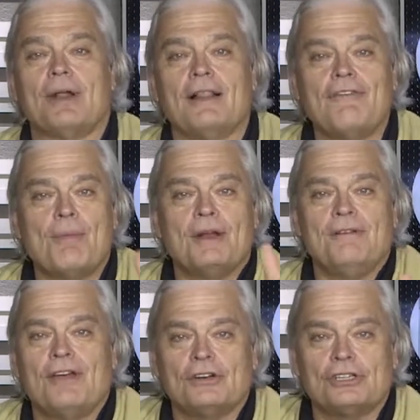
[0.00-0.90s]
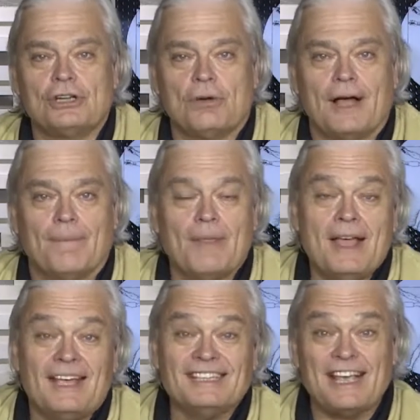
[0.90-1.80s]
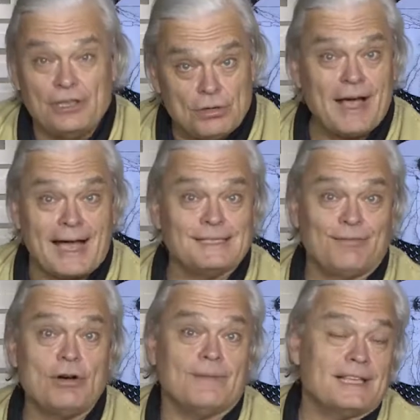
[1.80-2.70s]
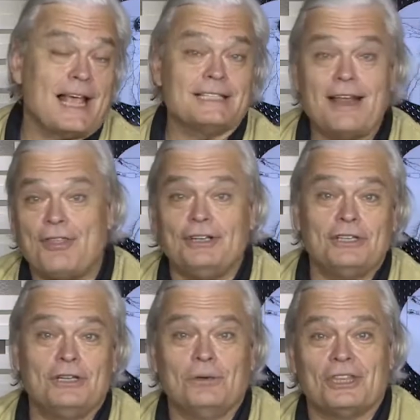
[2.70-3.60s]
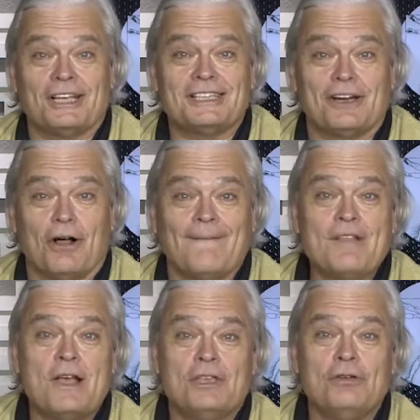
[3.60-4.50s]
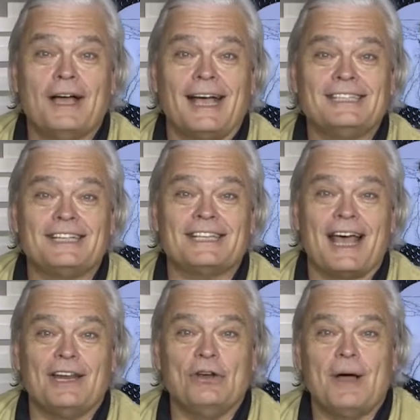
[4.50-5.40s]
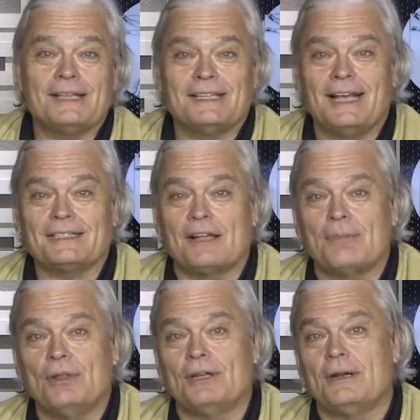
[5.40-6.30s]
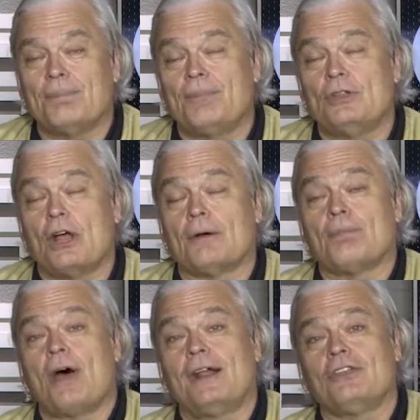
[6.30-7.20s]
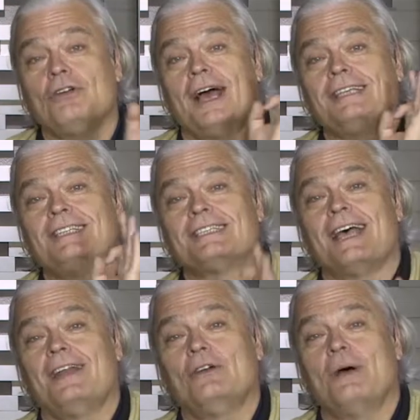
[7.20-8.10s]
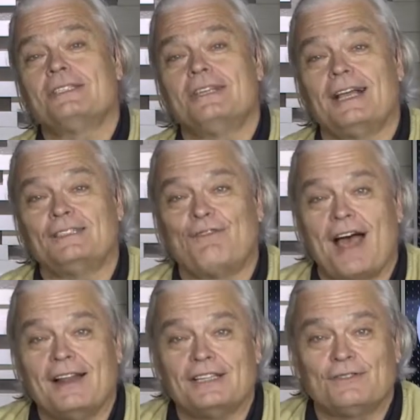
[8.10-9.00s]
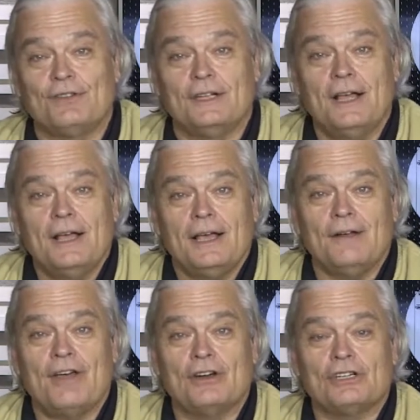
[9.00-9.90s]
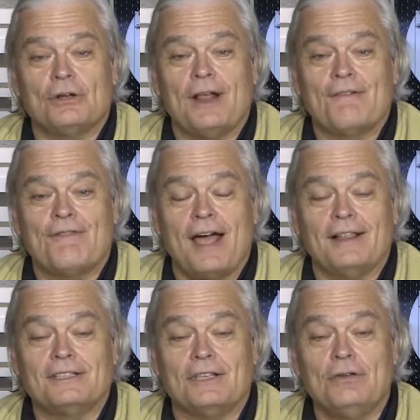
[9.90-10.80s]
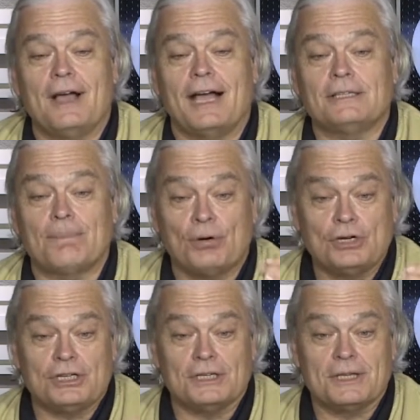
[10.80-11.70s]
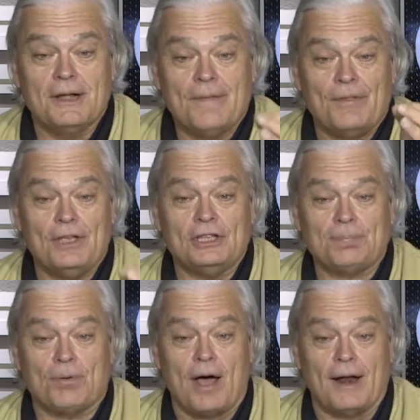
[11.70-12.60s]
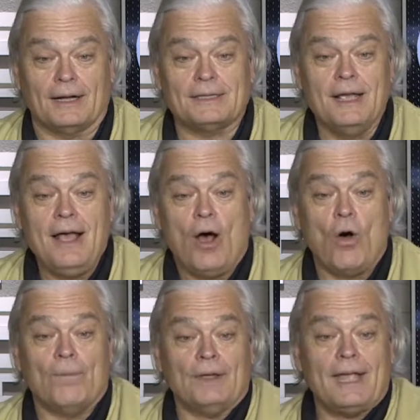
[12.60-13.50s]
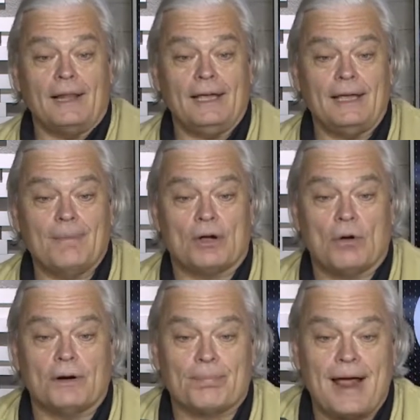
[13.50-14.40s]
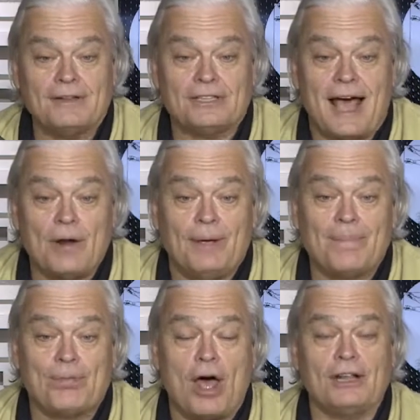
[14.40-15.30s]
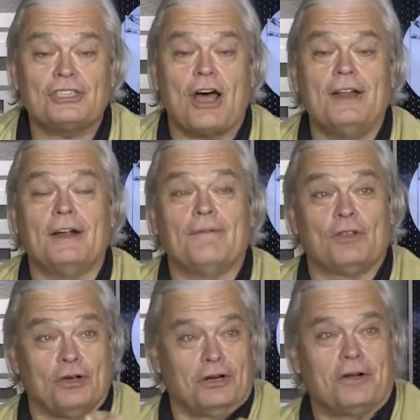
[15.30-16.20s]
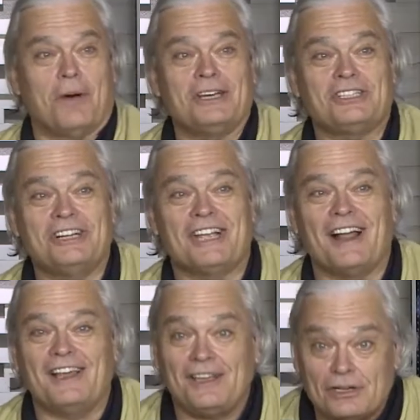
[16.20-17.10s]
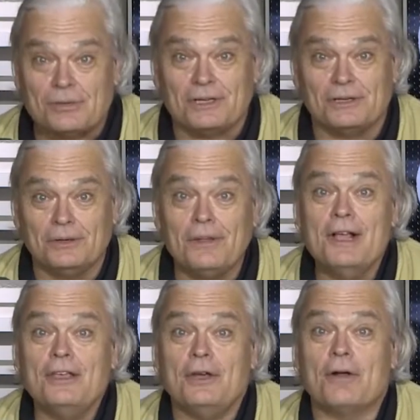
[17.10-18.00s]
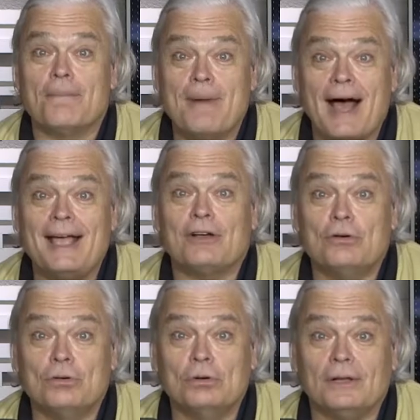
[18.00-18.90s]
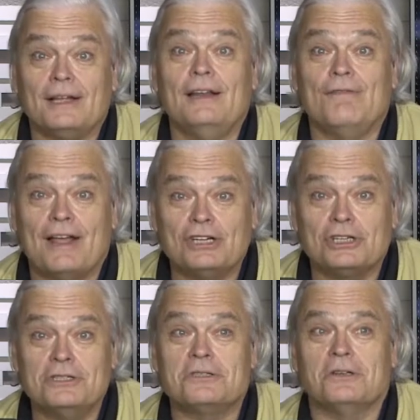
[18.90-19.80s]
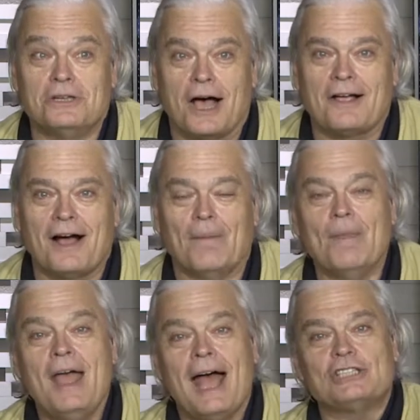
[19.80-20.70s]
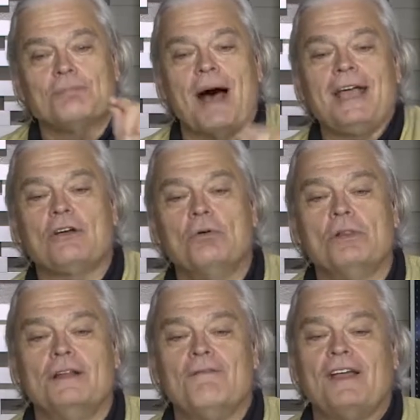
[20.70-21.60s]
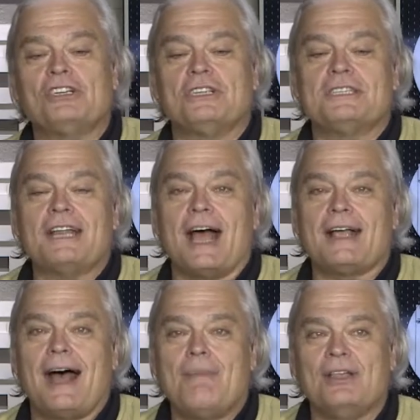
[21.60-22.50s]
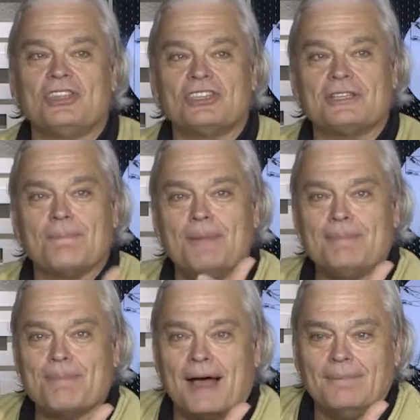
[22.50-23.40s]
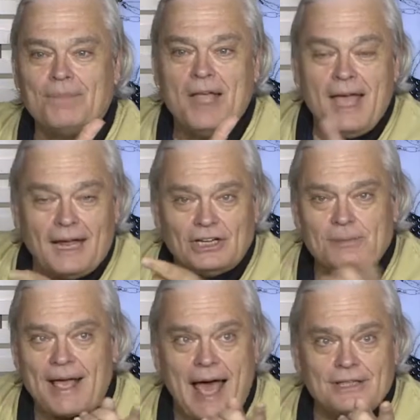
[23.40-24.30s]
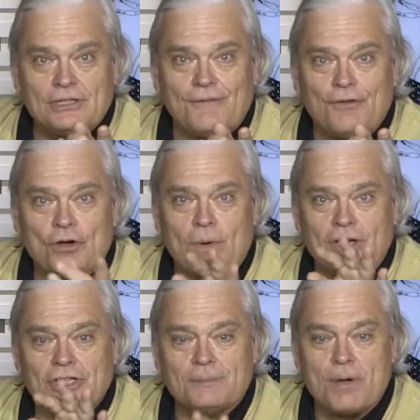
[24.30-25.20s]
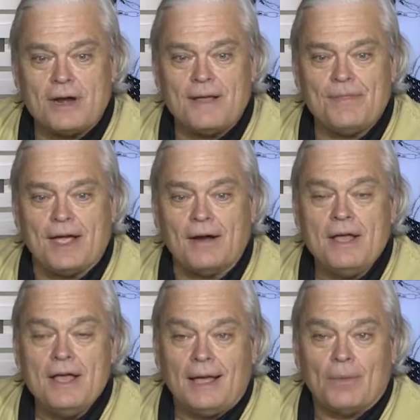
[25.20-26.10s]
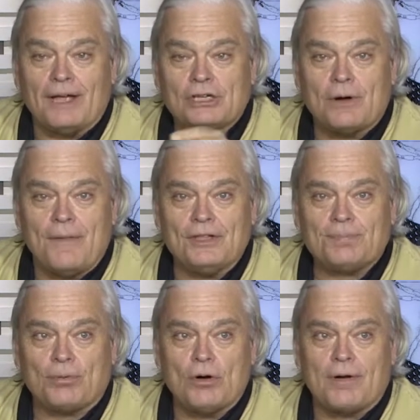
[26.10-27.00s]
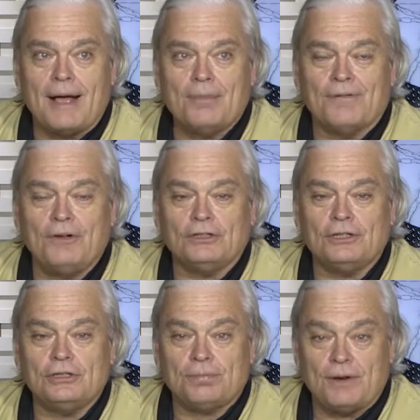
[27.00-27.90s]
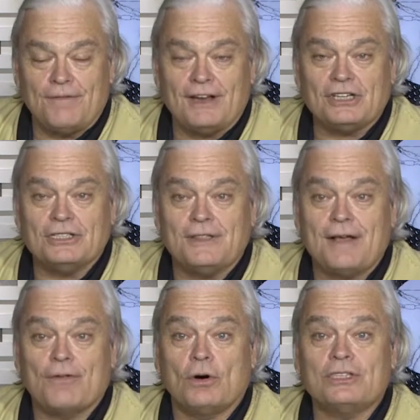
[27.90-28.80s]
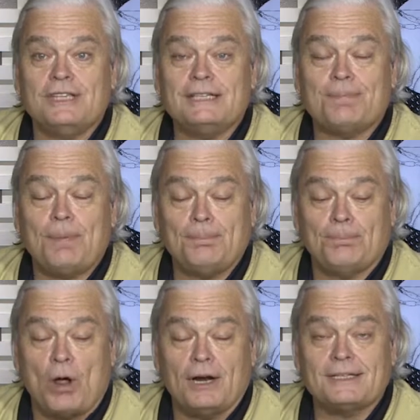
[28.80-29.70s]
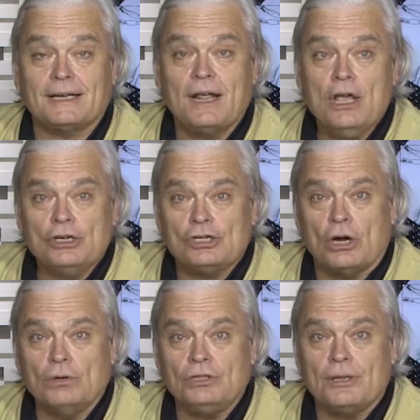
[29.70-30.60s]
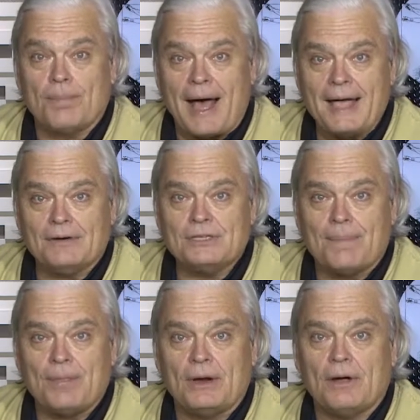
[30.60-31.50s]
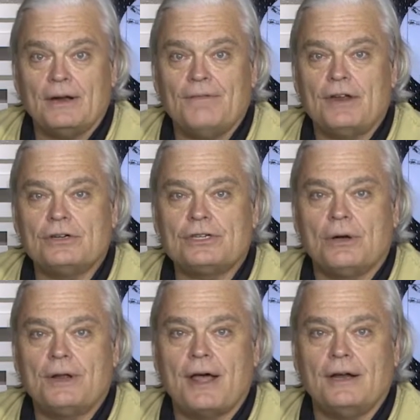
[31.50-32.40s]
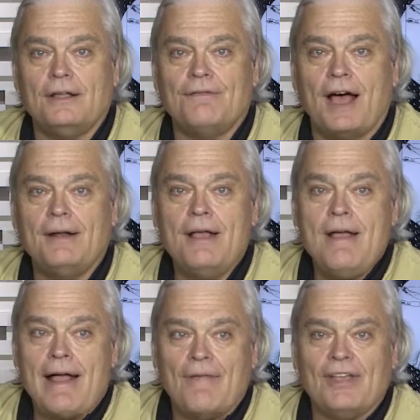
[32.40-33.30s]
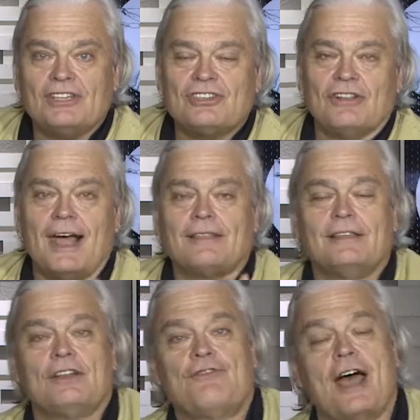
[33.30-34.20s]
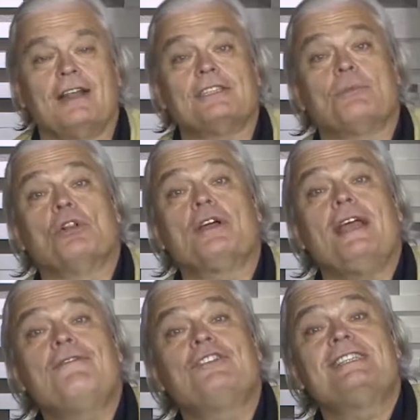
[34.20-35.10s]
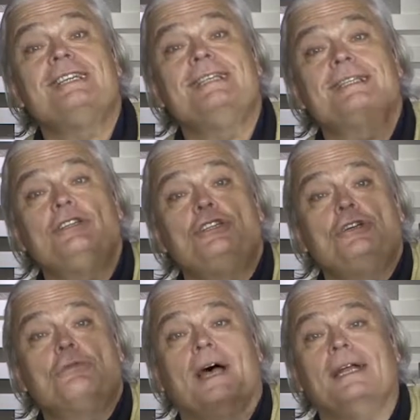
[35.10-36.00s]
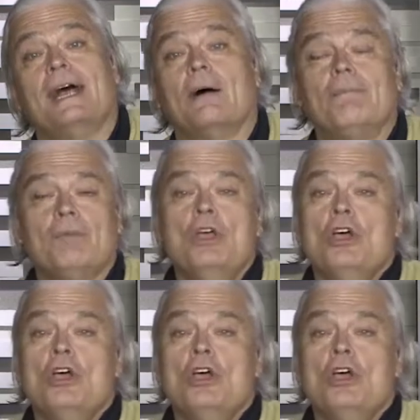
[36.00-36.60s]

What I love about Inventors Showdown is that you guys vote. It has nothing to do with us at all. You guys decide who has the next $100 million product. You guys decide who has the next finalist for the Inventor Showdown finalist. And you guys purchase these products. Oh, Kelly uh, McCord Brown says, How do we get products on here? Good question, Kelly. Here's what you do you go to mycoolinventions.com. That's mycoolinventions.com. Hit the submit button and just answer a few questions, put it in there. We'll get you on this program. We'll filter those inventions. And then, of course, these products get shown to the buyers up there on Inventor Showdown and Evine, and they select the finalists. And We're looking for season two right now.